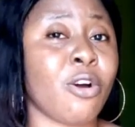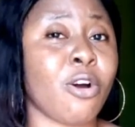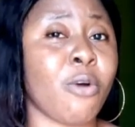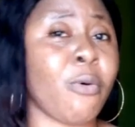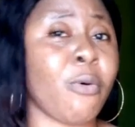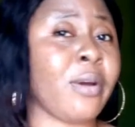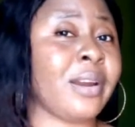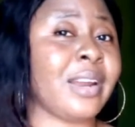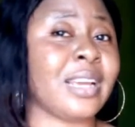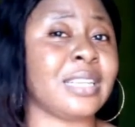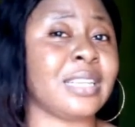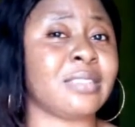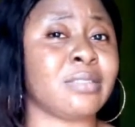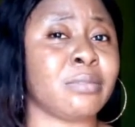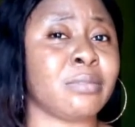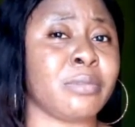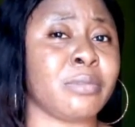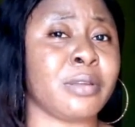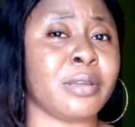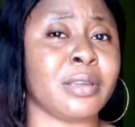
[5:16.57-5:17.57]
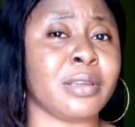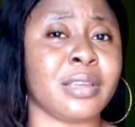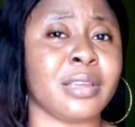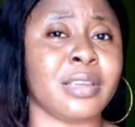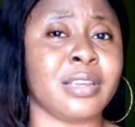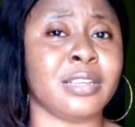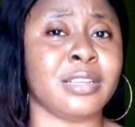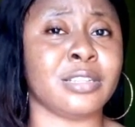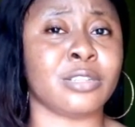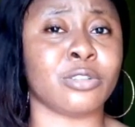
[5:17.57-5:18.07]
or whether it's from a,
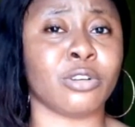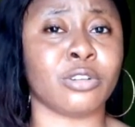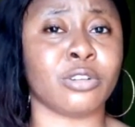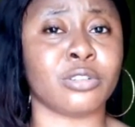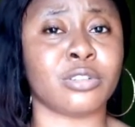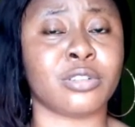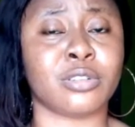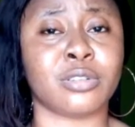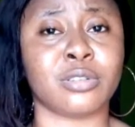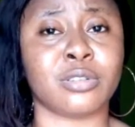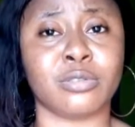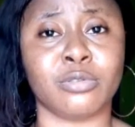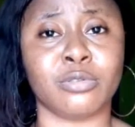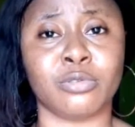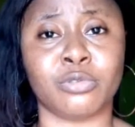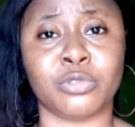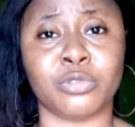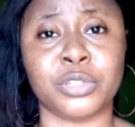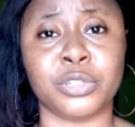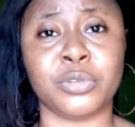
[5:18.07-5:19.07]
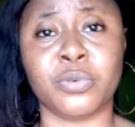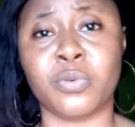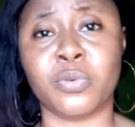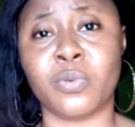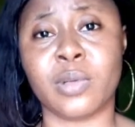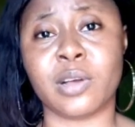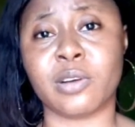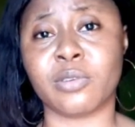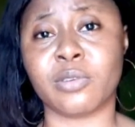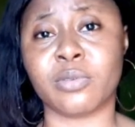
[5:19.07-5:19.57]
is not doing
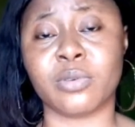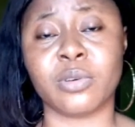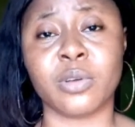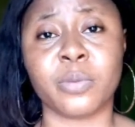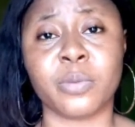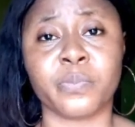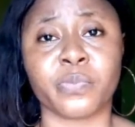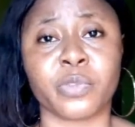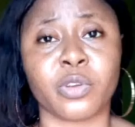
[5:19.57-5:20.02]
well,